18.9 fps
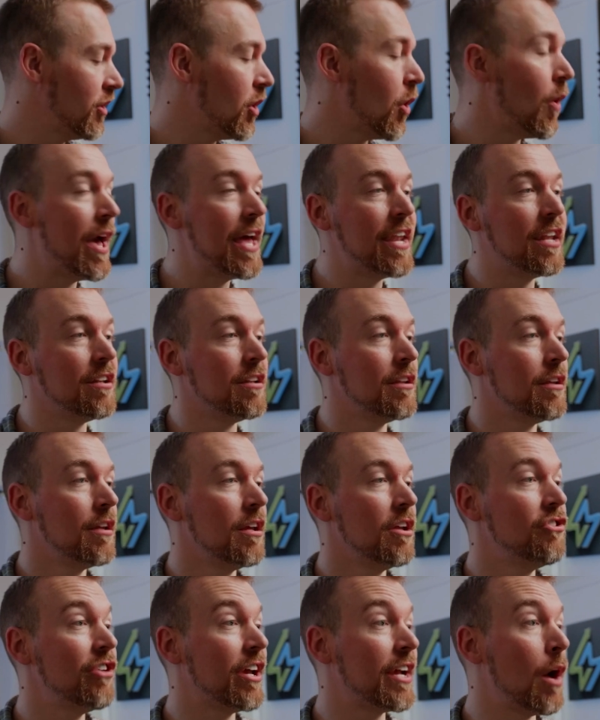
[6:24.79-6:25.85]
go ahead and
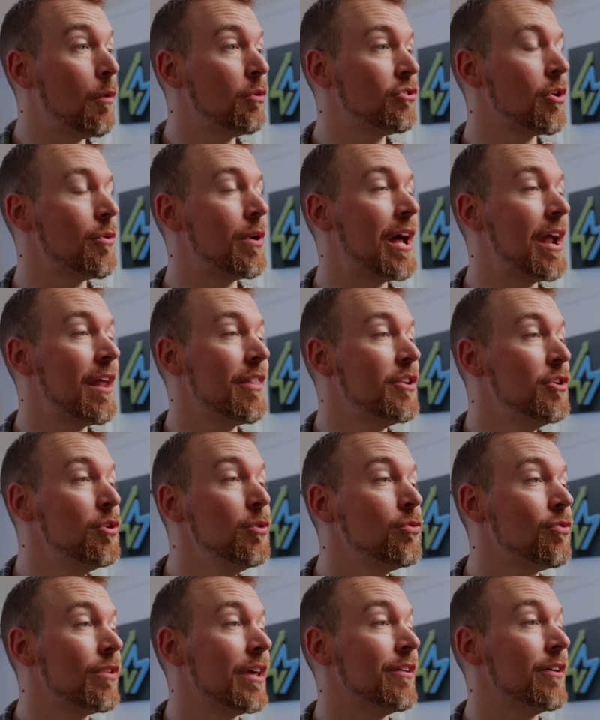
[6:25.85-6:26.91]
check out what's going on in the
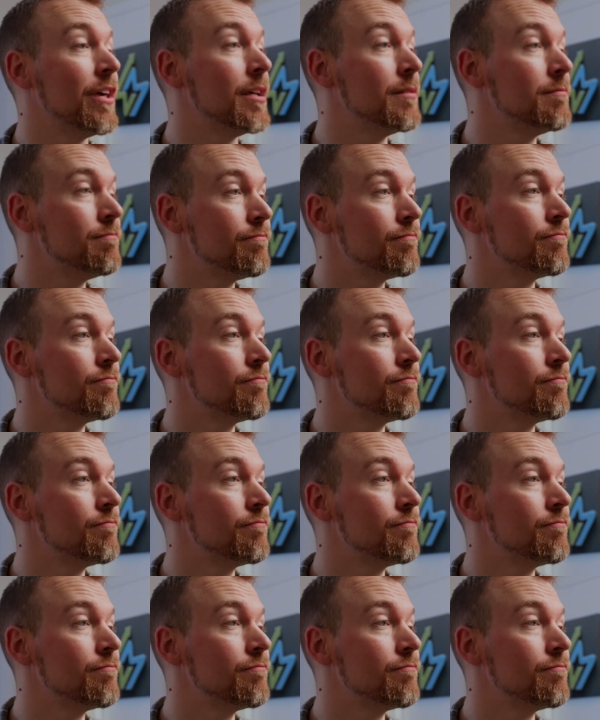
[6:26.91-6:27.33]
news lately.